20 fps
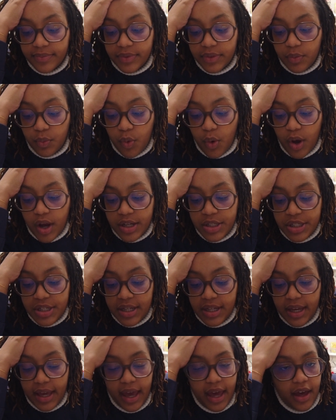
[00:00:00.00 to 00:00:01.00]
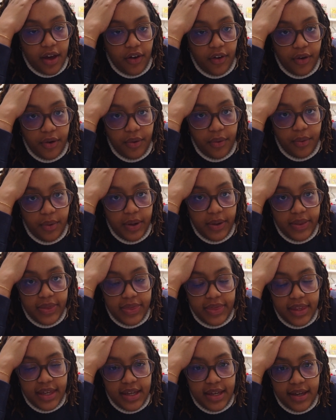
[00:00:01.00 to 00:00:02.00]
Watching how
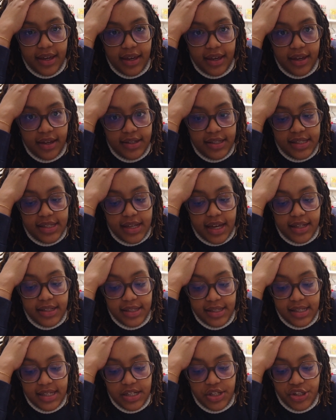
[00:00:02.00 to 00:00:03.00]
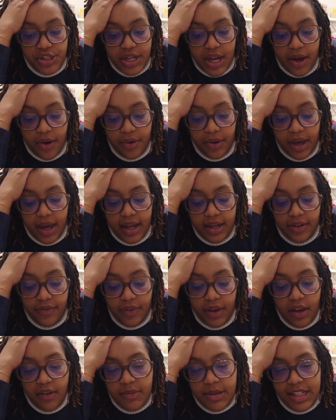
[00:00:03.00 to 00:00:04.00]
the design stitched out kind of
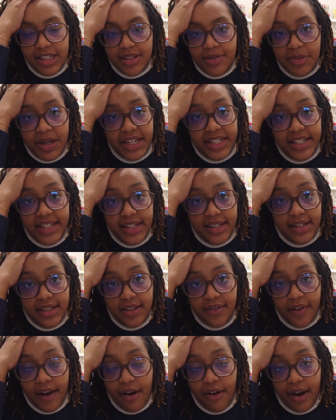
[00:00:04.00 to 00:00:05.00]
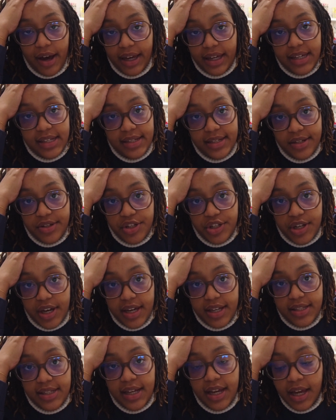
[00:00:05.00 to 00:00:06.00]
gave me some ideas of how I can
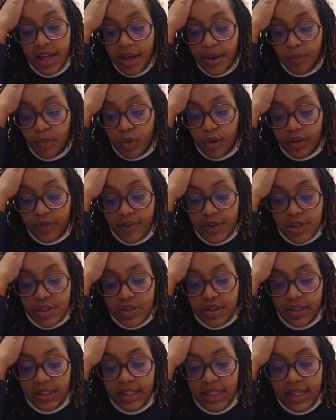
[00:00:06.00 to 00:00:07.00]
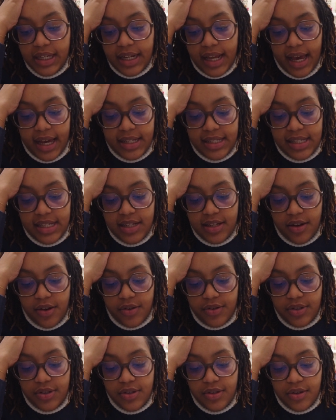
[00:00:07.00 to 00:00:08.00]
digitize more efficiently and add
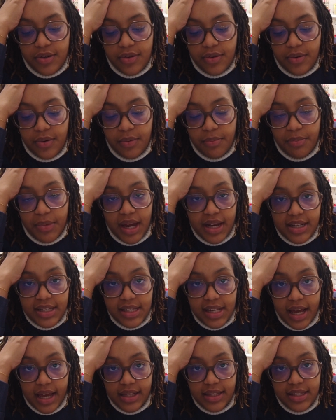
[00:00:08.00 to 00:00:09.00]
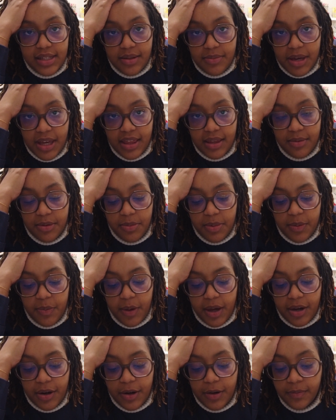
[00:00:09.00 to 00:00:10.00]
details to my designs to make them a bit
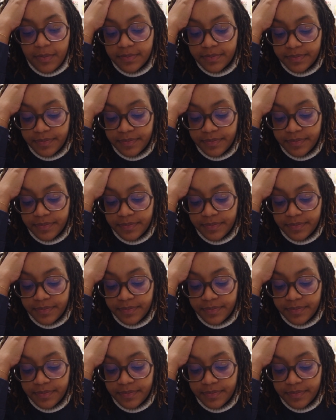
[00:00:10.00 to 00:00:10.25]
better.